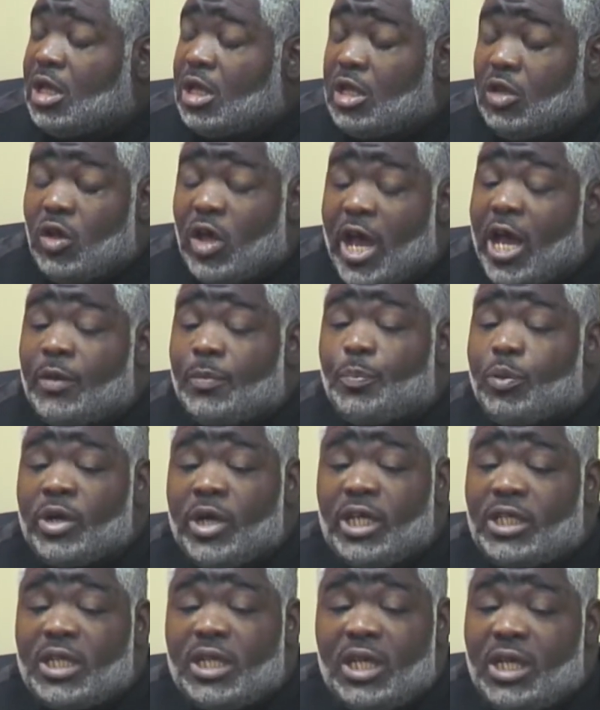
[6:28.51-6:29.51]
You had
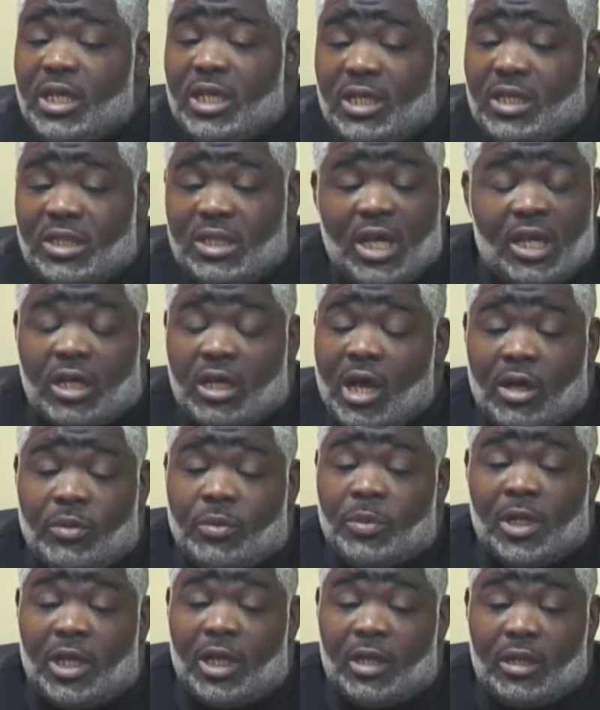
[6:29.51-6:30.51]
preteens at
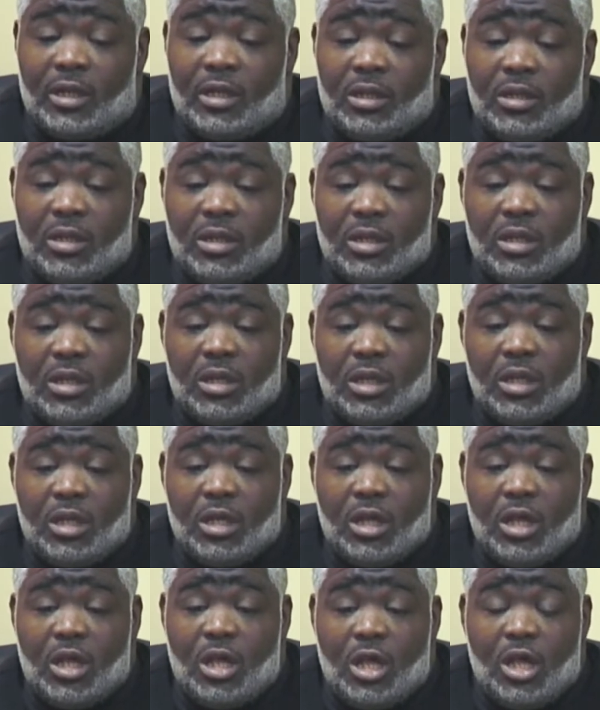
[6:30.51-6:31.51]
Karbala.
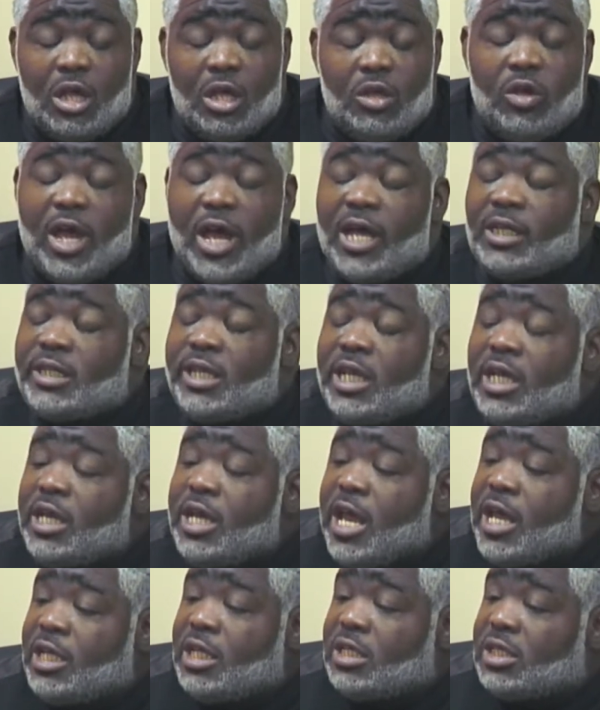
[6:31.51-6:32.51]
You had
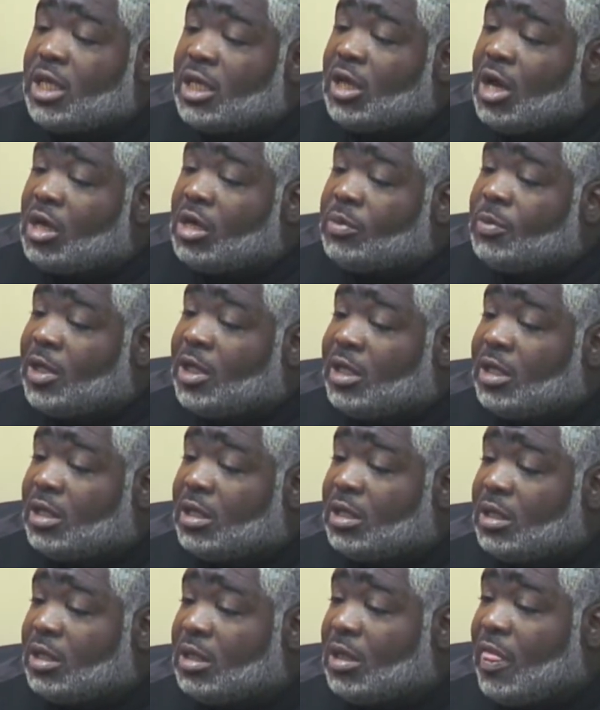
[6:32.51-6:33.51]
teenagers at Karbala.
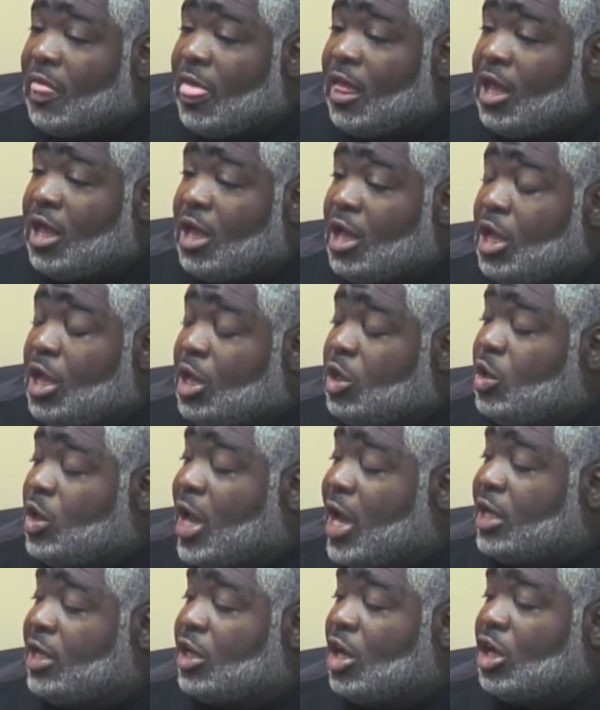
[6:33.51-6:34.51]
You
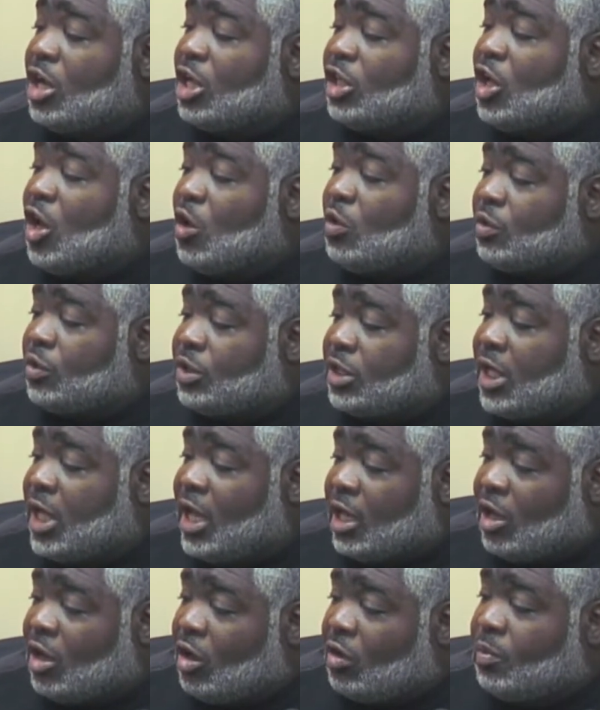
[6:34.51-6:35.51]
had young adults
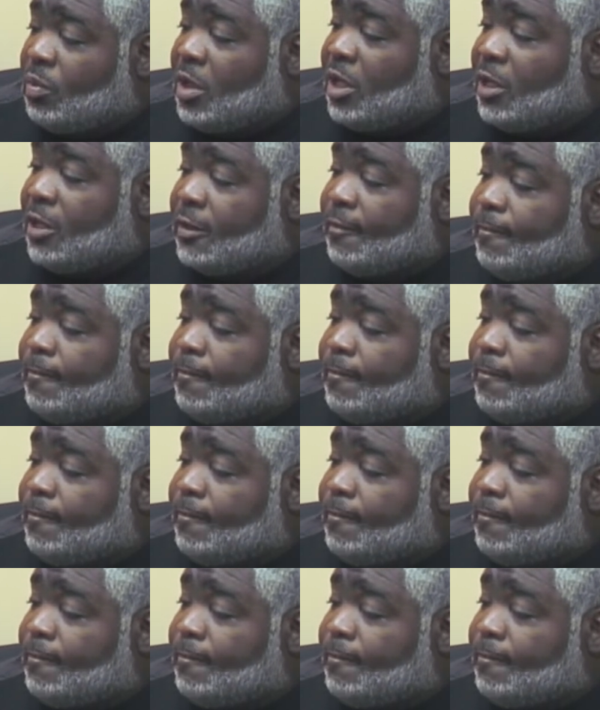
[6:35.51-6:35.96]
at Karbala.